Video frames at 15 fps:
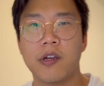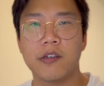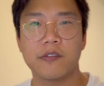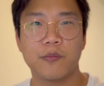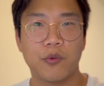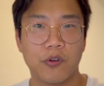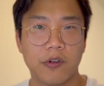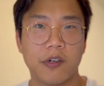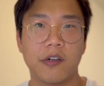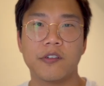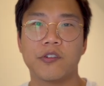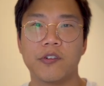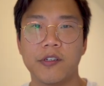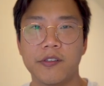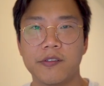as more
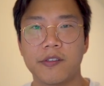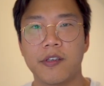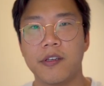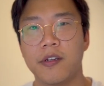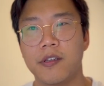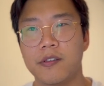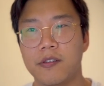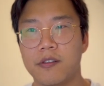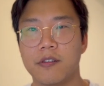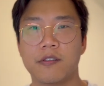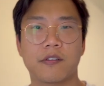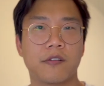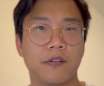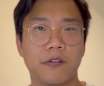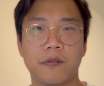countries get into
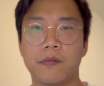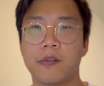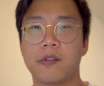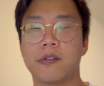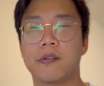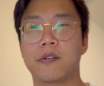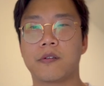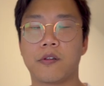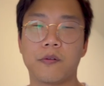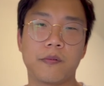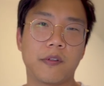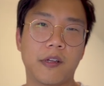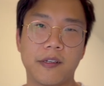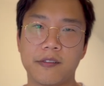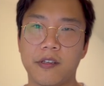this
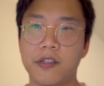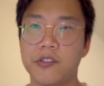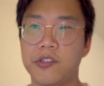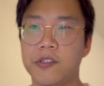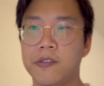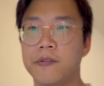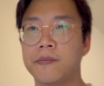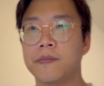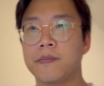globalization